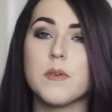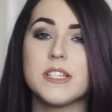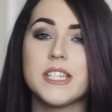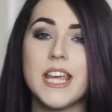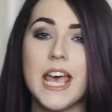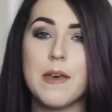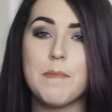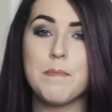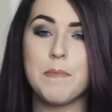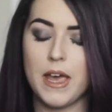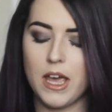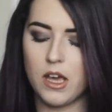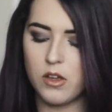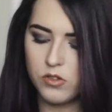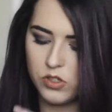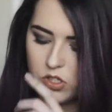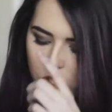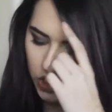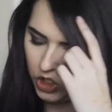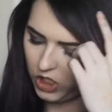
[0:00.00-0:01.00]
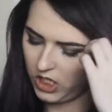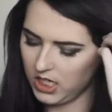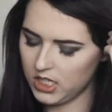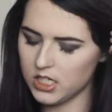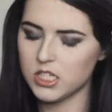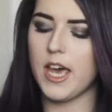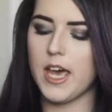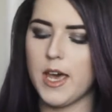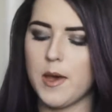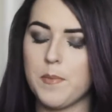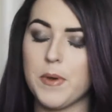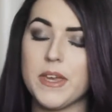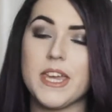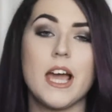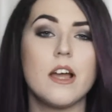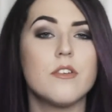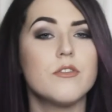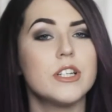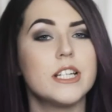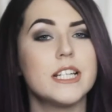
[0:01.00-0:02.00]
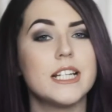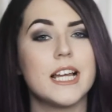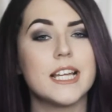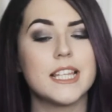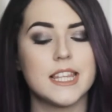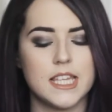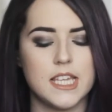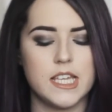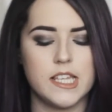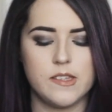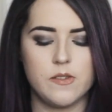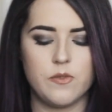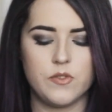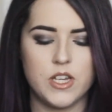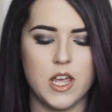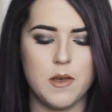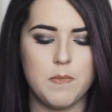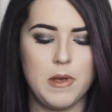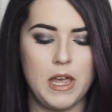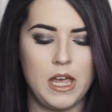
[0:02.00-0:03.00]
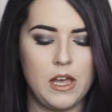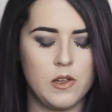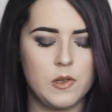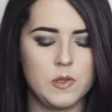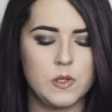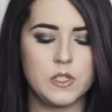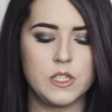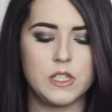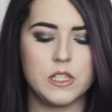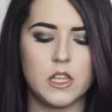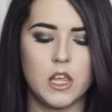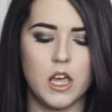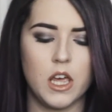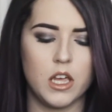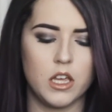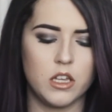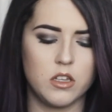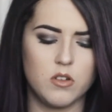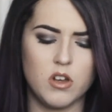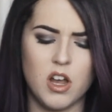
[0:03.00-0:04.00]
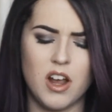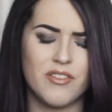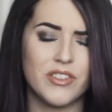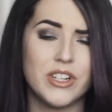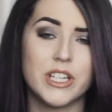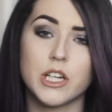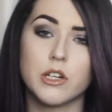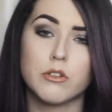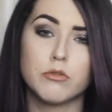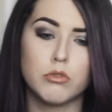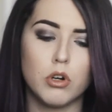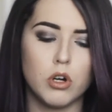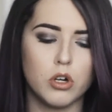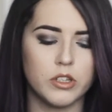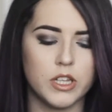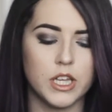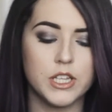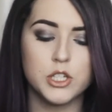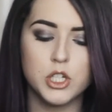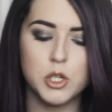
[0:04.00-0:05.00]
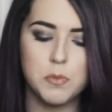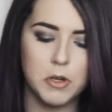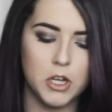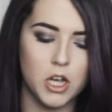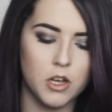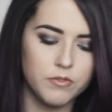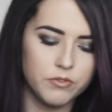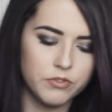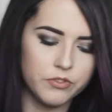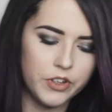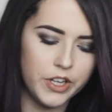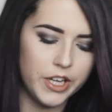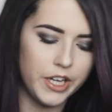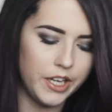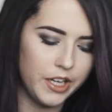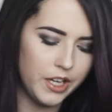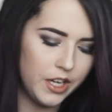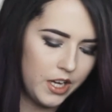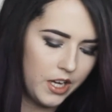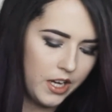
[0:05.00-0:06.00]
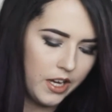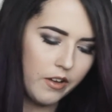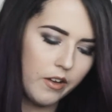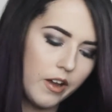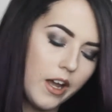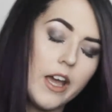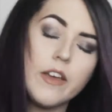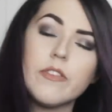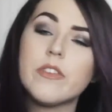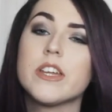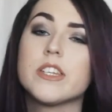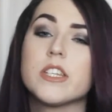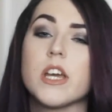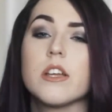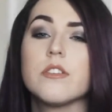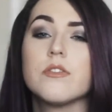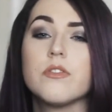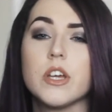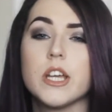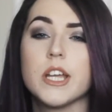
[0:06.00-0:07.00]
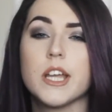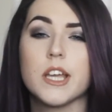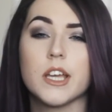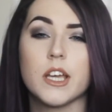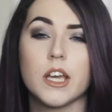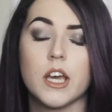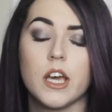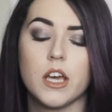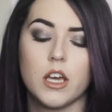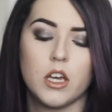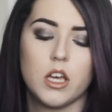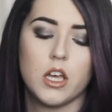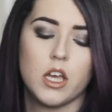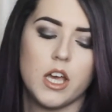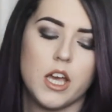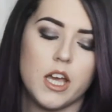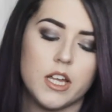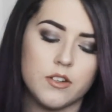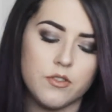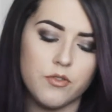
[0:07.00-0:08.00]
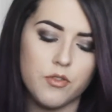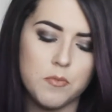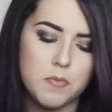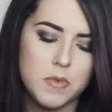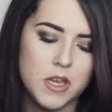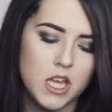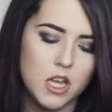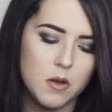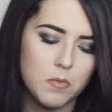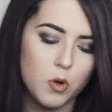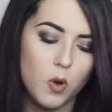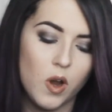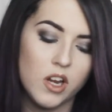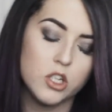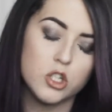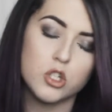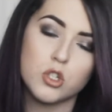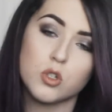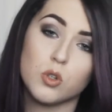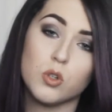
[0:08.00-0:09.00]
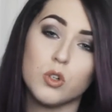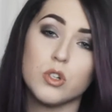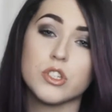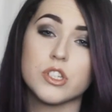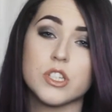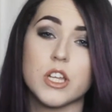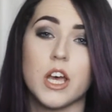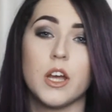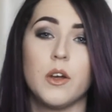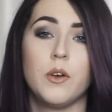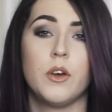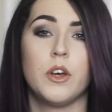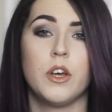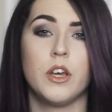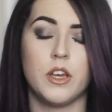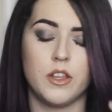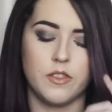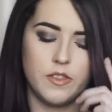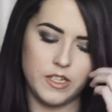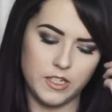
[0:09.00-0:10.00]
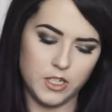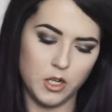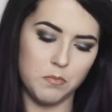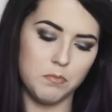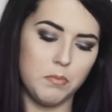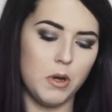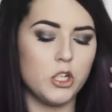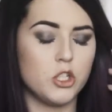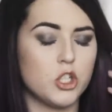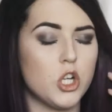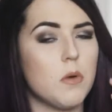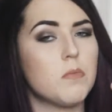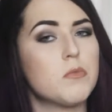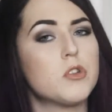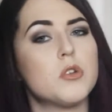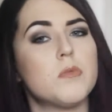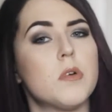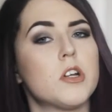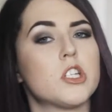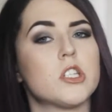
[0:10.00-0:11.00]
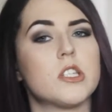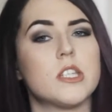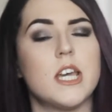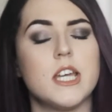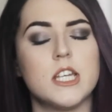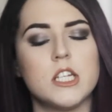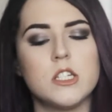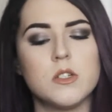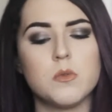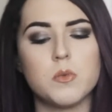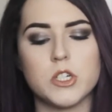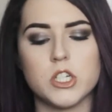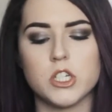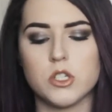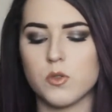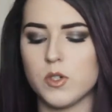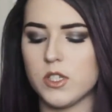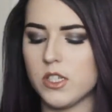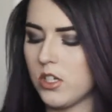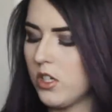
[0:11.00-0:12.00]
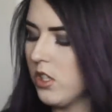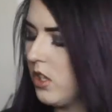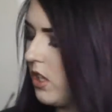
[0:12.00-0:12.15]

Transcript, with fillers: they were £10 jeans. Uh, but yeah, I really like these. For £10, you can't really go wrong. They're super comfy and they're tight fitting. And for me, I'm quite short, so they don't bunch up too much at the end, which is always a